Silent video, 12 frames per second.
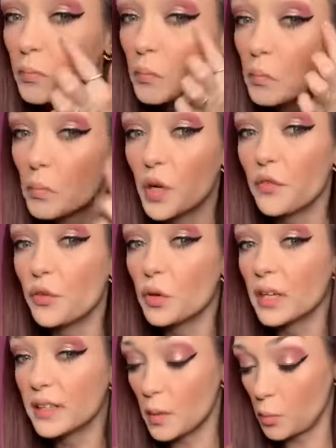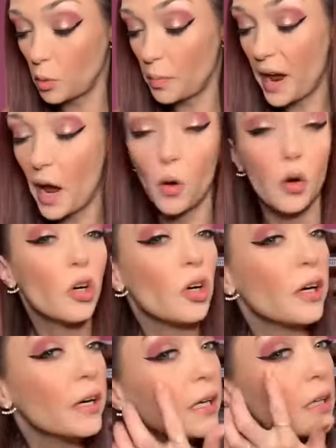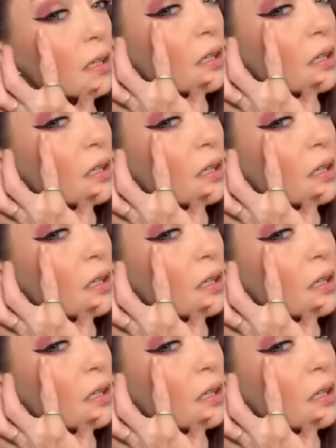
But if you like that more powdery